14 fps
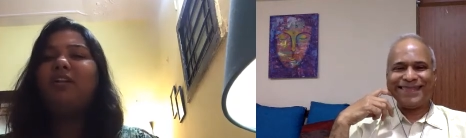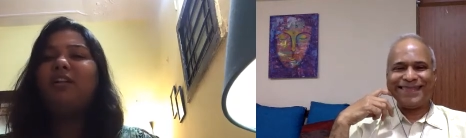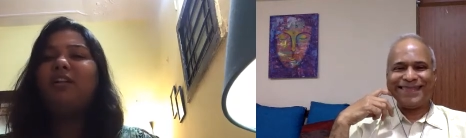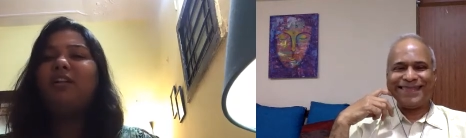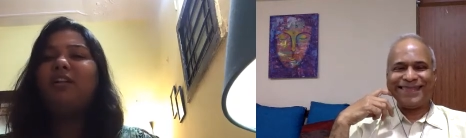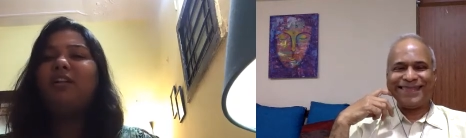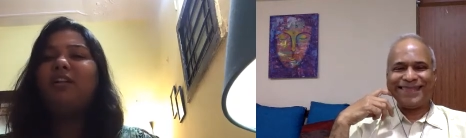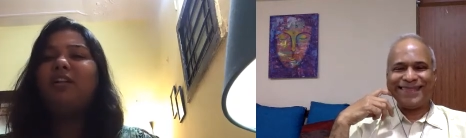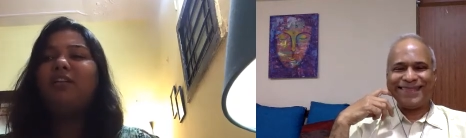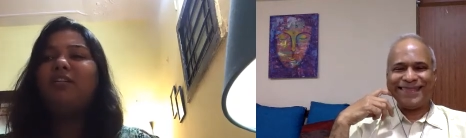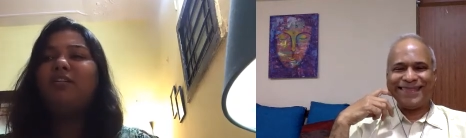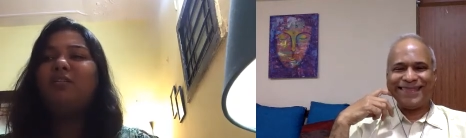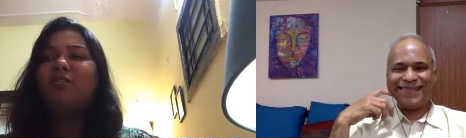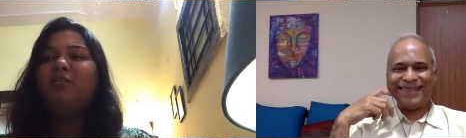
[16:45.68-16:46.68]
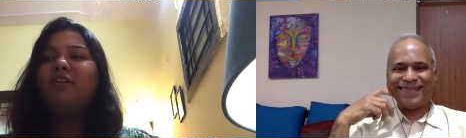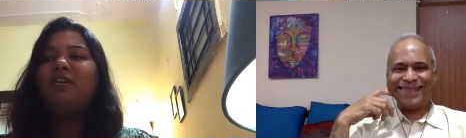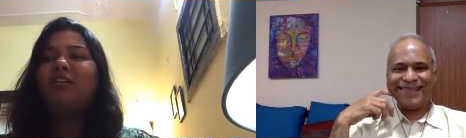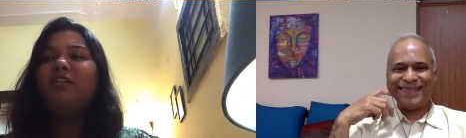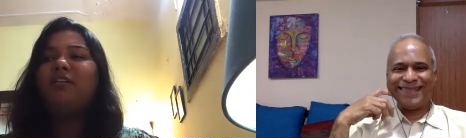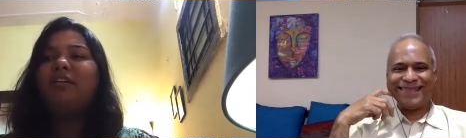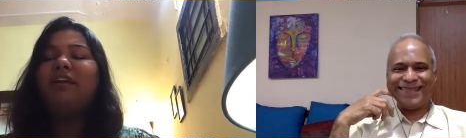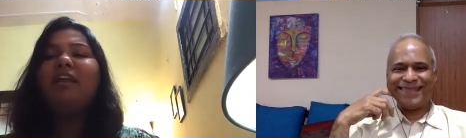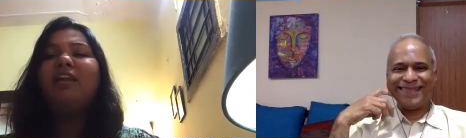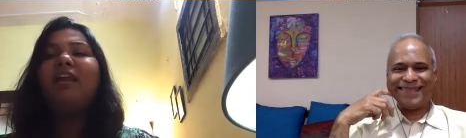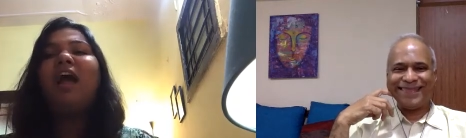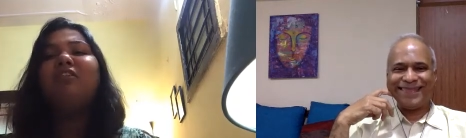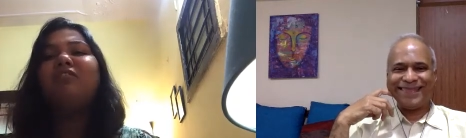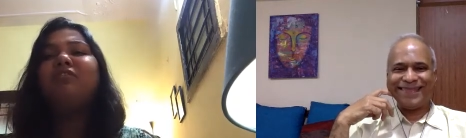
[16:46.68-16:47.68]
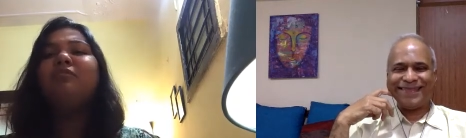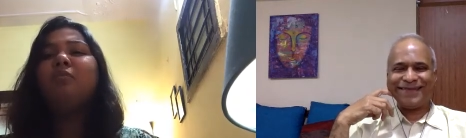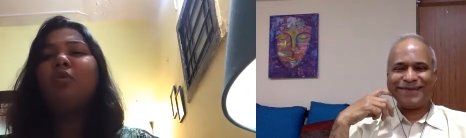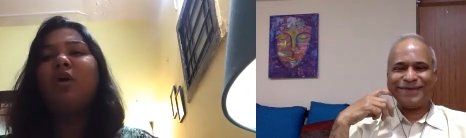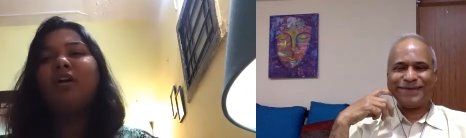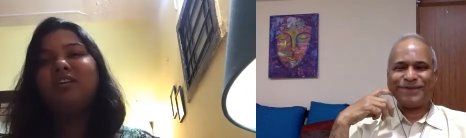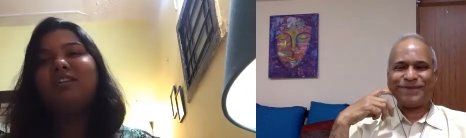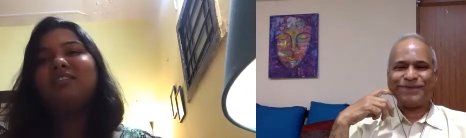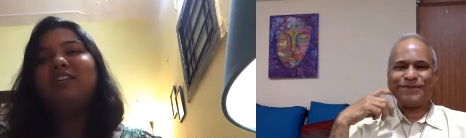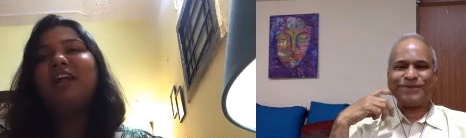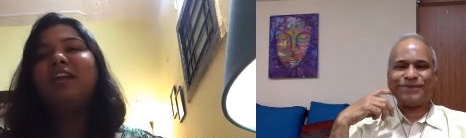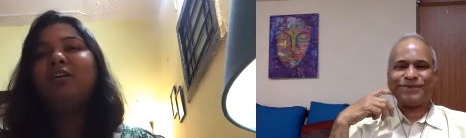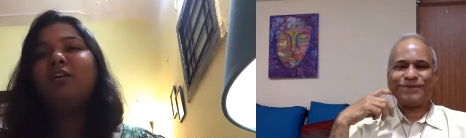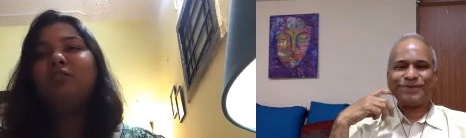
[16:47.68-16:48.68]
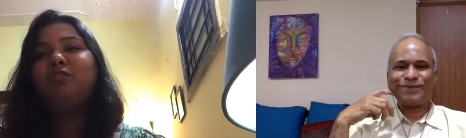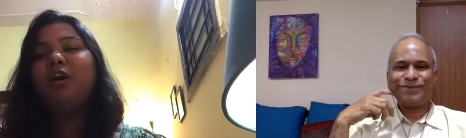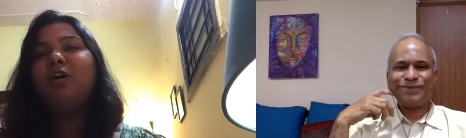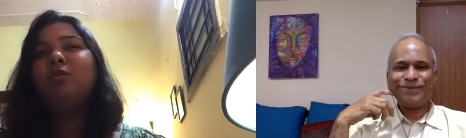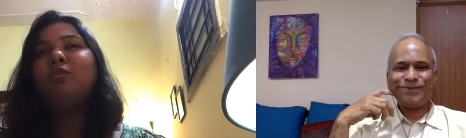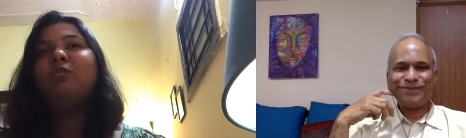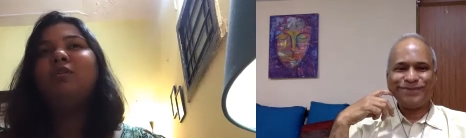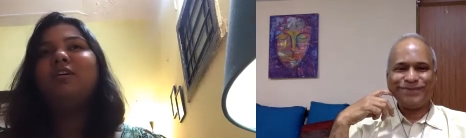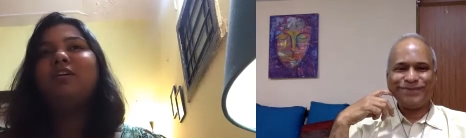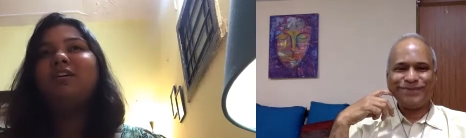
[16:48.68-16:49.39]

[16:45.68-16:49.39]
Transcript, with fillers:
Speaker 1: that you know we get have more understanding of how